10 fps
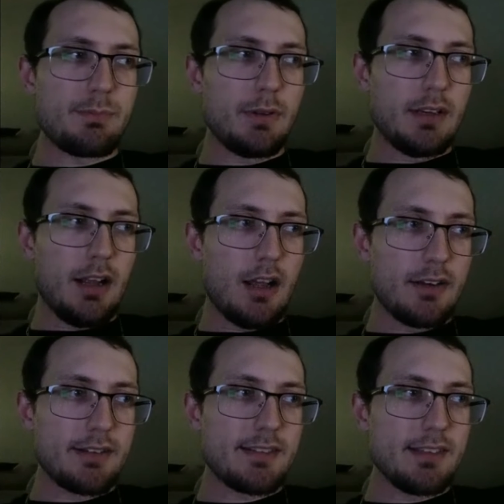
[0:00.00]
but
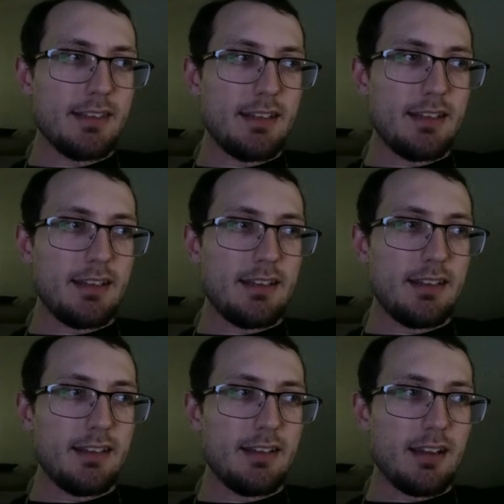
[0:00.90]

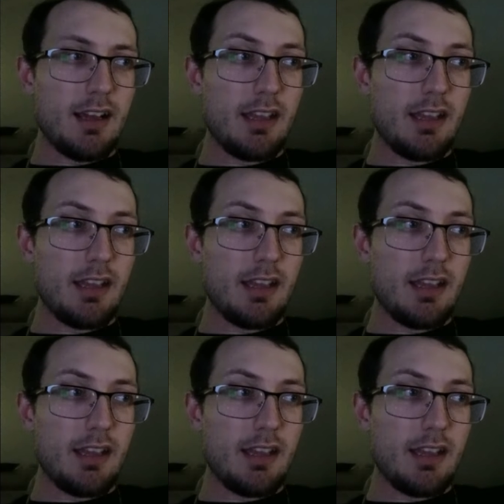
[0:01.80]
honestly,